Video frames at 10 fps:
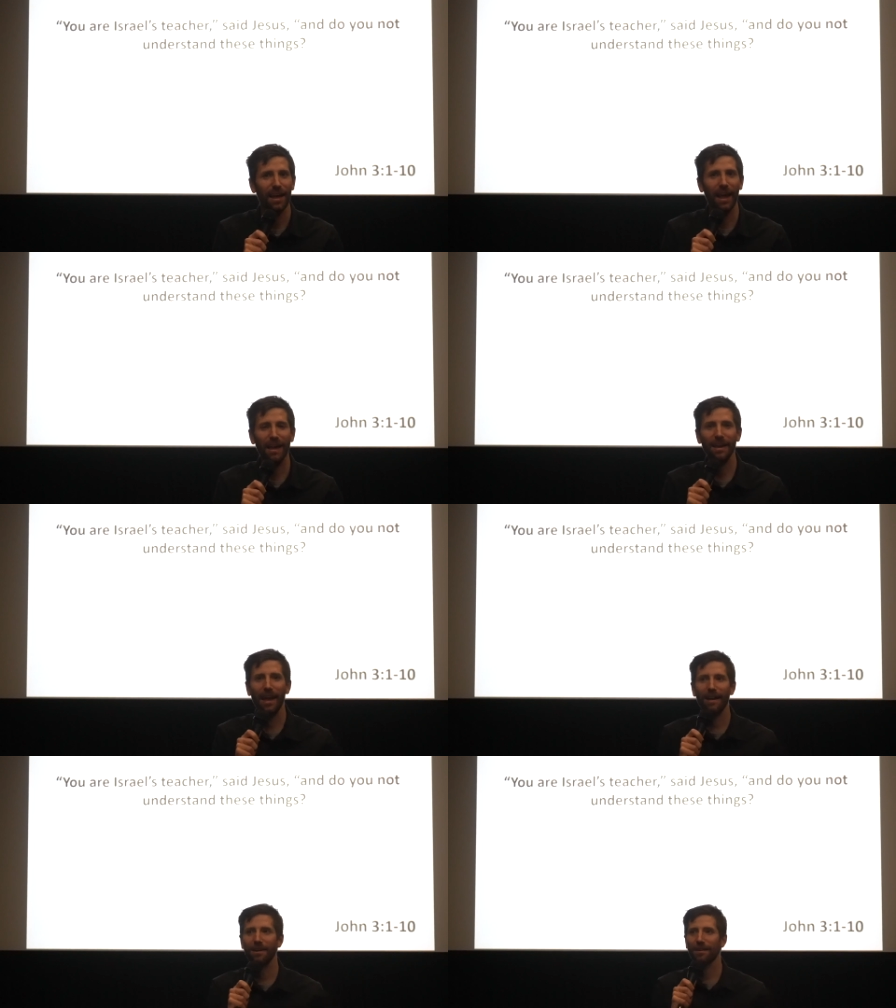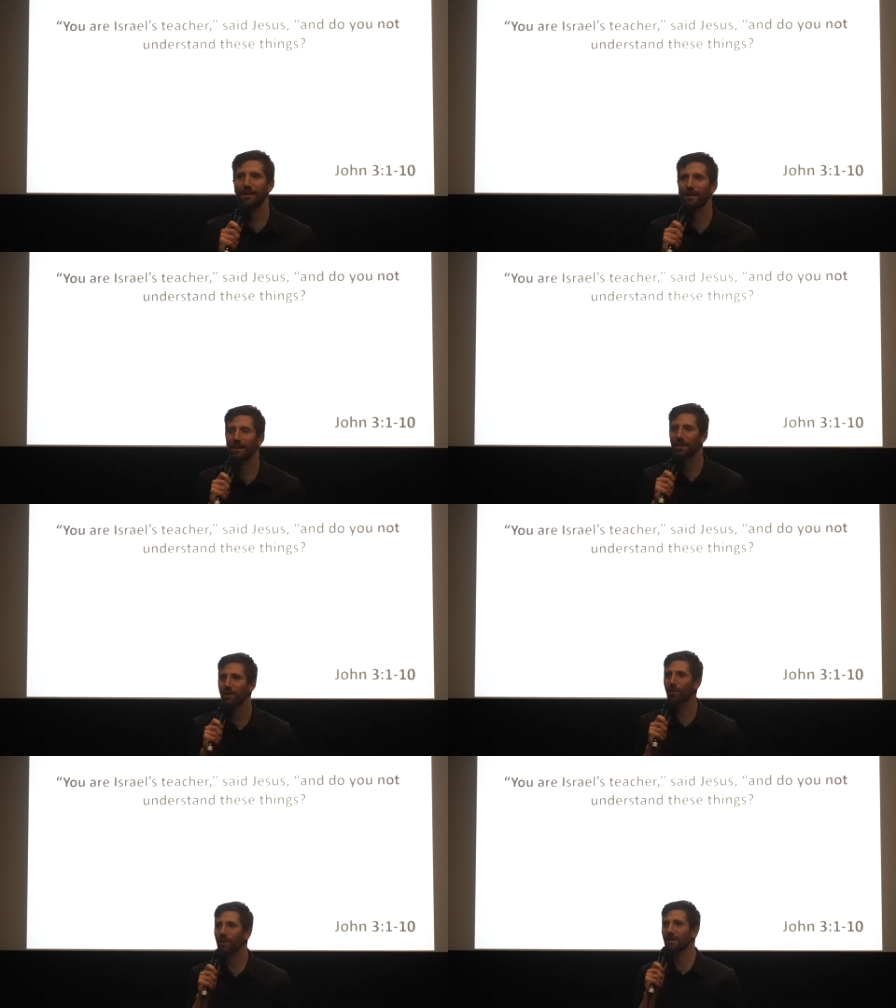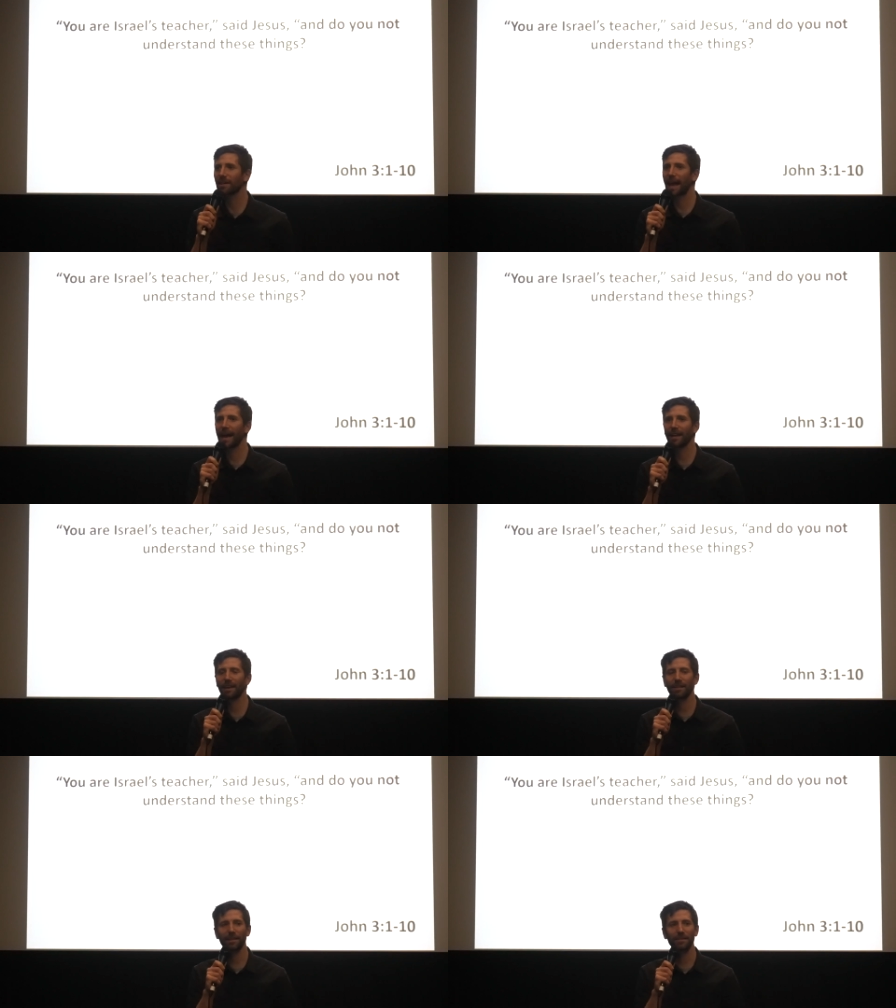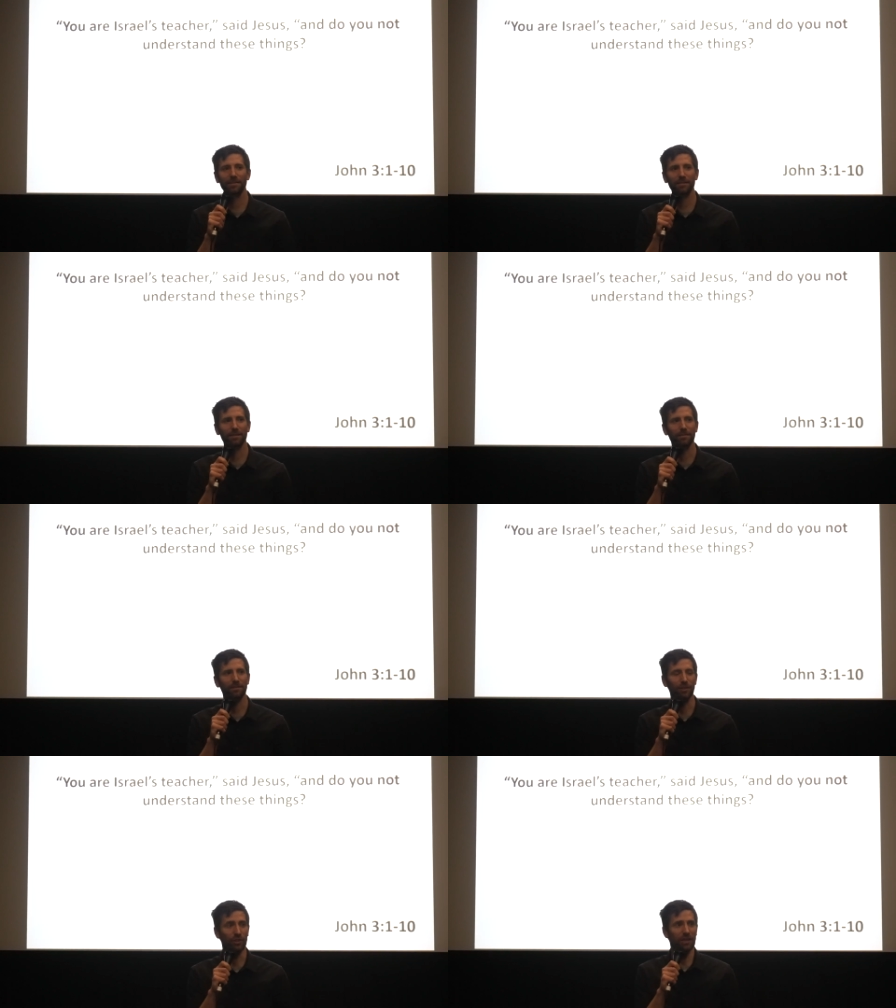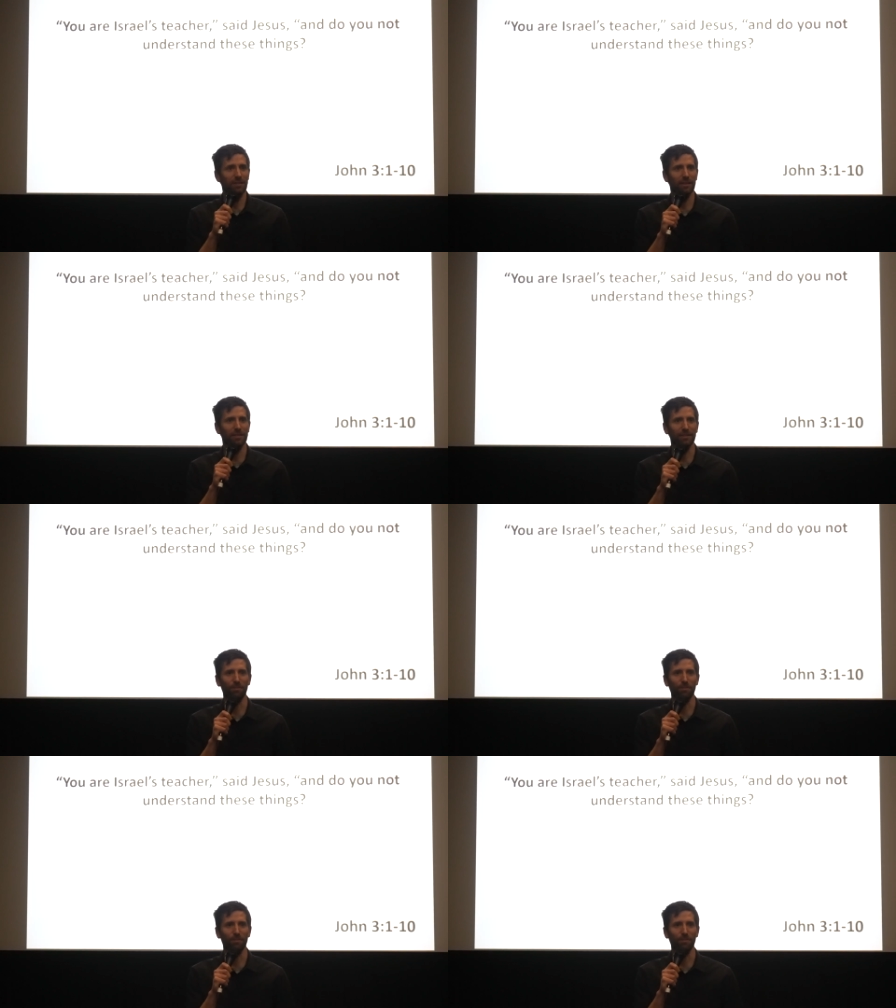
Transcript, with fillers: and yet you're lacking this, to Jesus, this